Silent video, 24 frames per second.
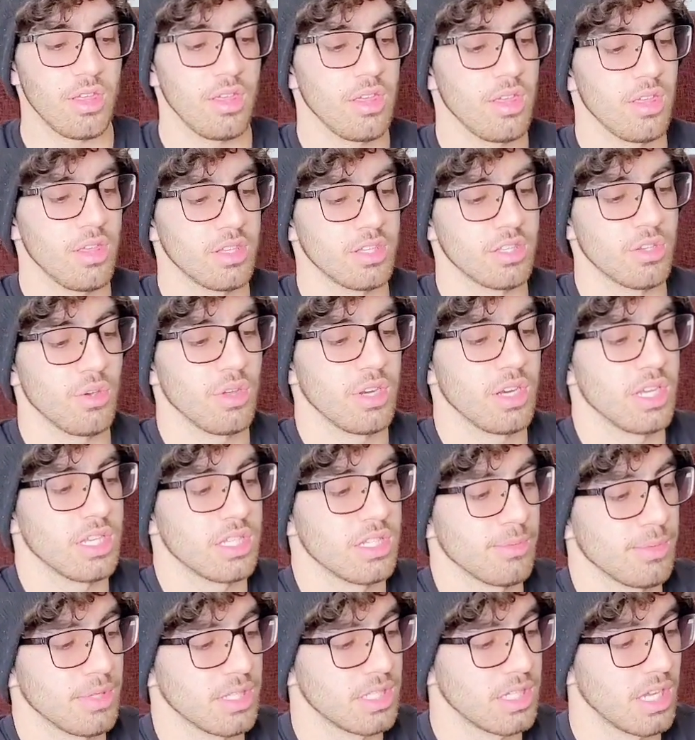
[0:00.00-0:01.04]
Let's go ahead and get
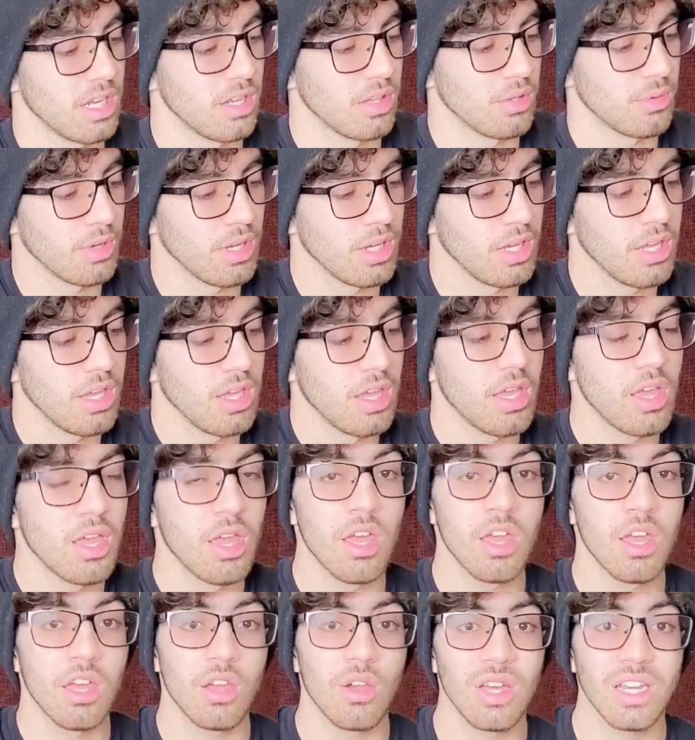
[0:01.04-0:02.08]
some of this out of the way.
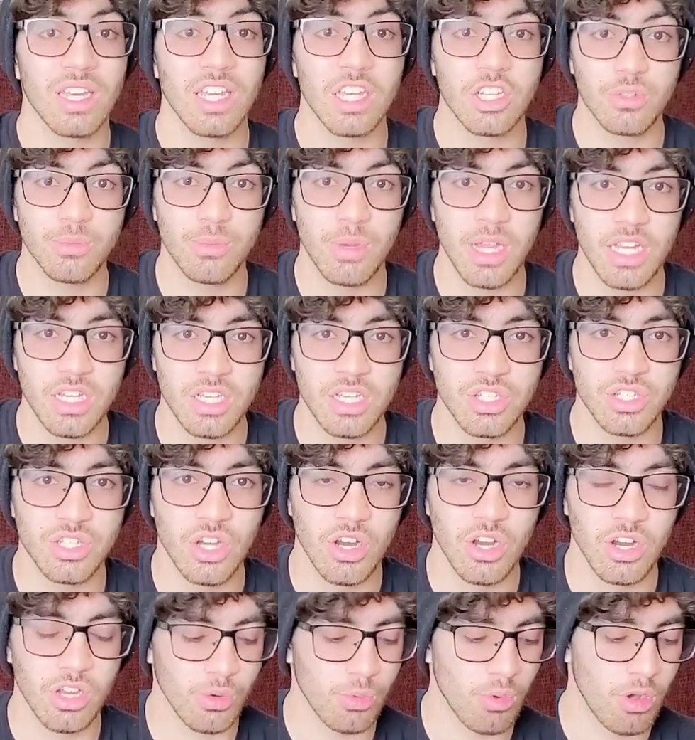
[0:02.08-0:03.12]
Go ahead and get your mason
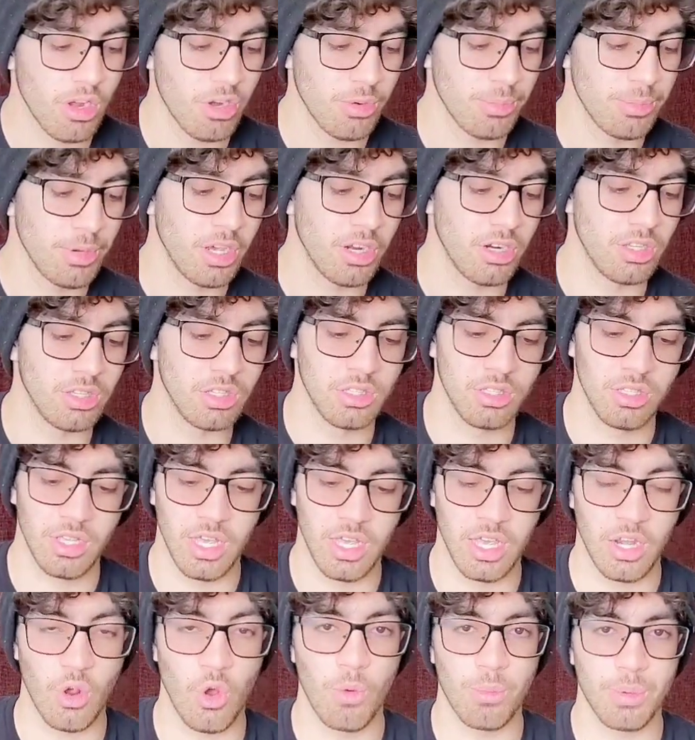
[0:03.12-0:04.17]
jar, your water bottle,
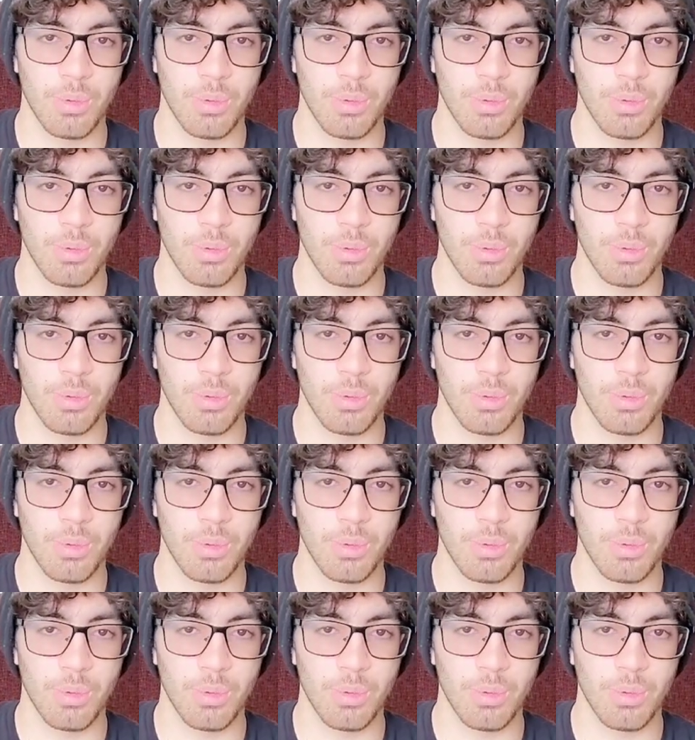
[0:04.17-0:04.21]
and open